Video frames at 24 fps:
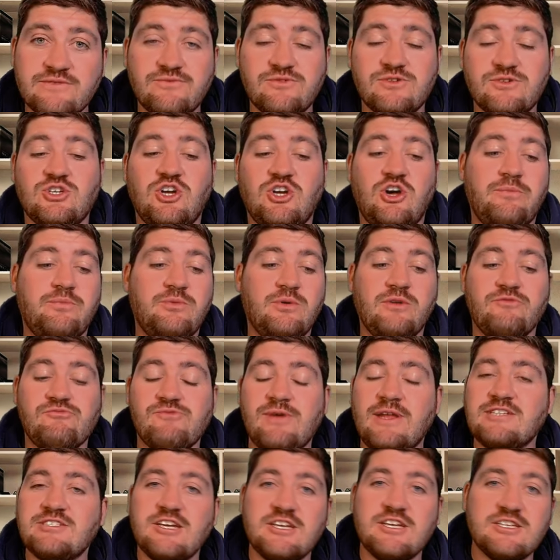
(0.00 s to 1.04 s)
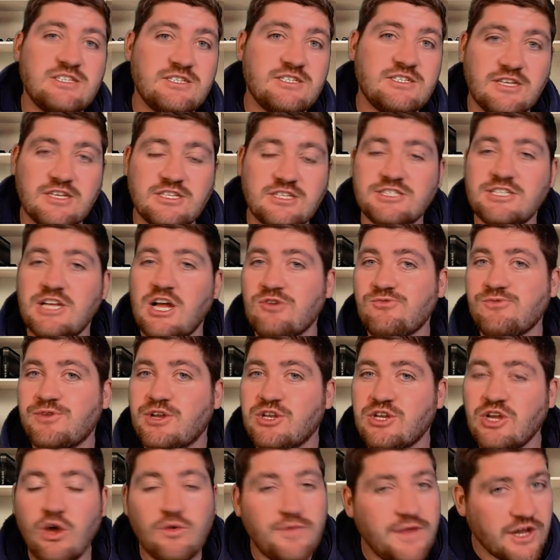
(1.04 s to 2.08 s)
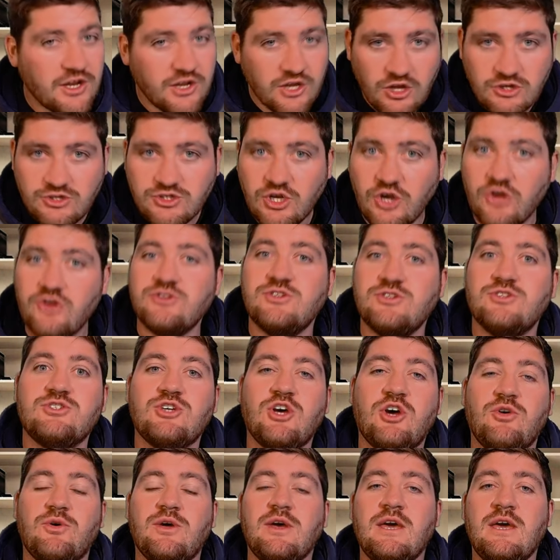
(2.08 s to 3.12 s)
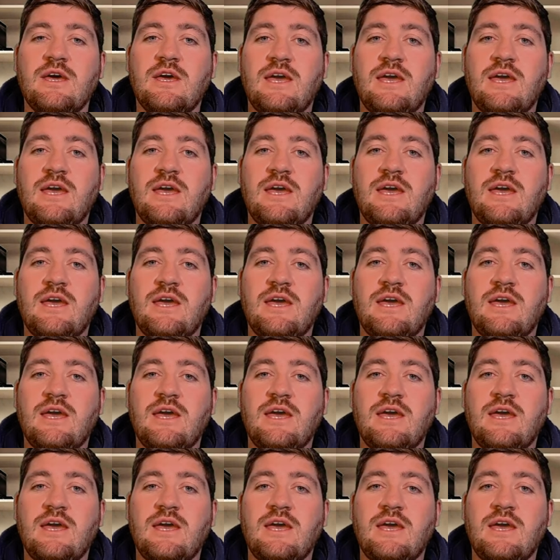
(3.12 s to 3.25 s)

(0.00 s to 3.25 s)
for example, Ren Jason Dixon, Elrigh Louw, they're going to go toe to toe.